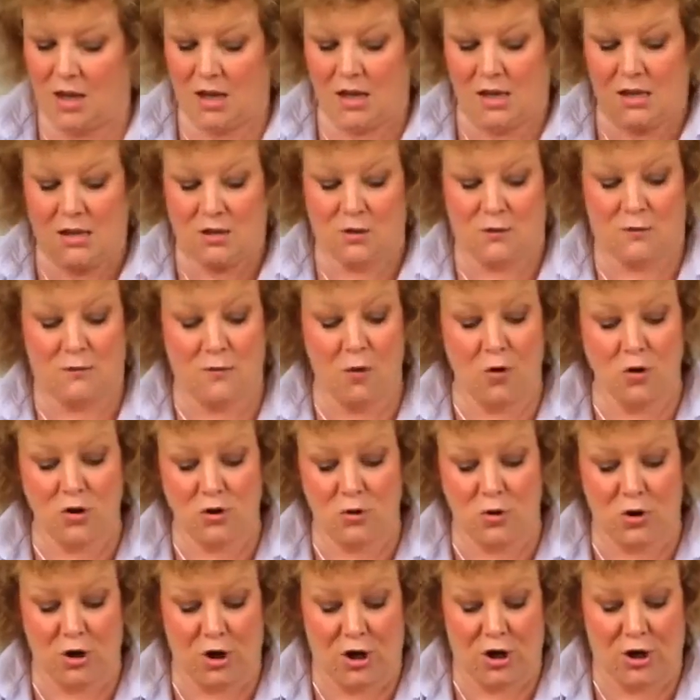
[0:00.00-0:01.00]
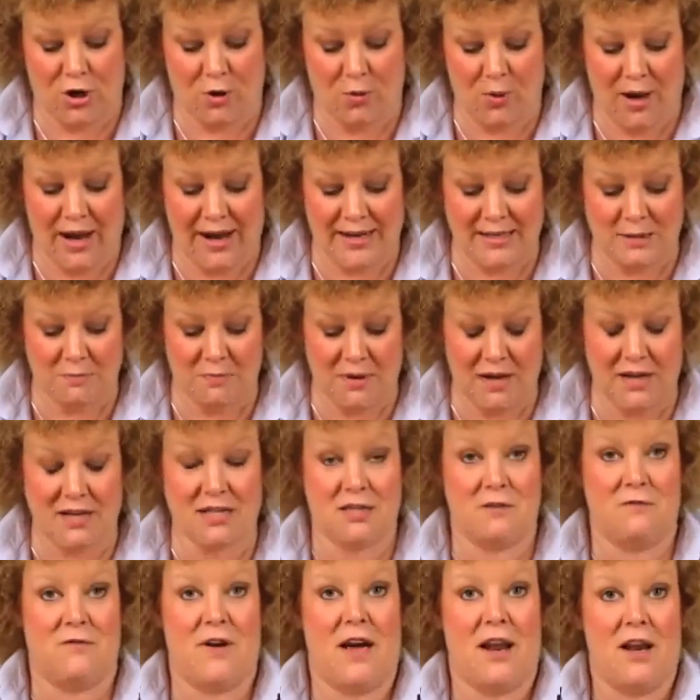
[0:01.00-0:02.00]
So photo glue has been
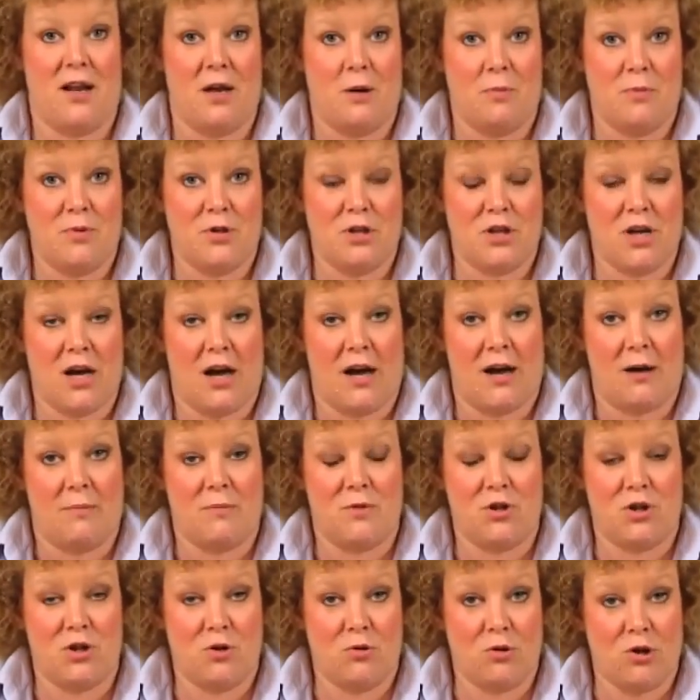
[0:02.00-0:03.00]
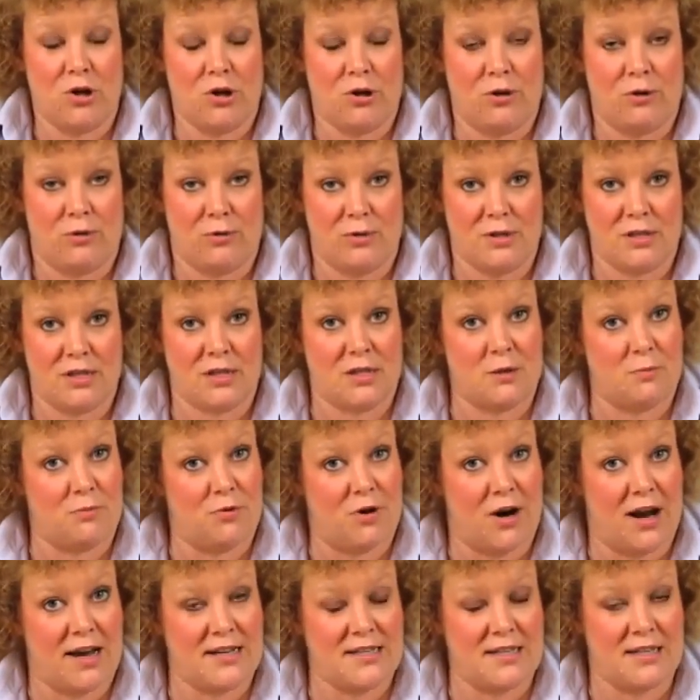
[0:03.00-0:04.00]
developed to use
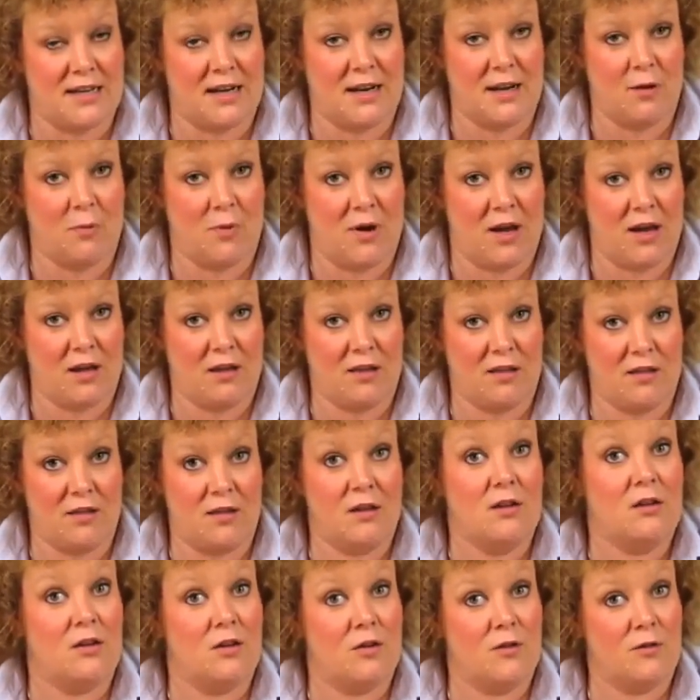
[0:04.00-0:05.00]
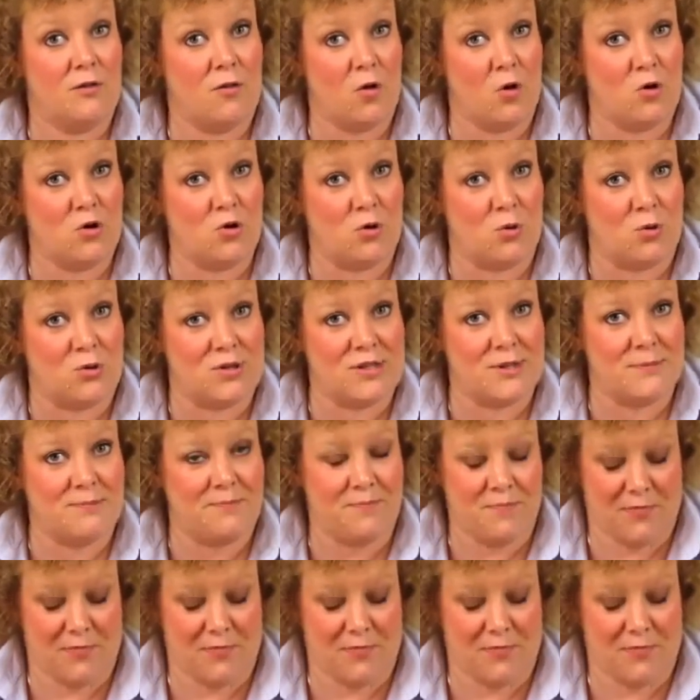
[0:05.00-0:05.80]
surprisingly with photos,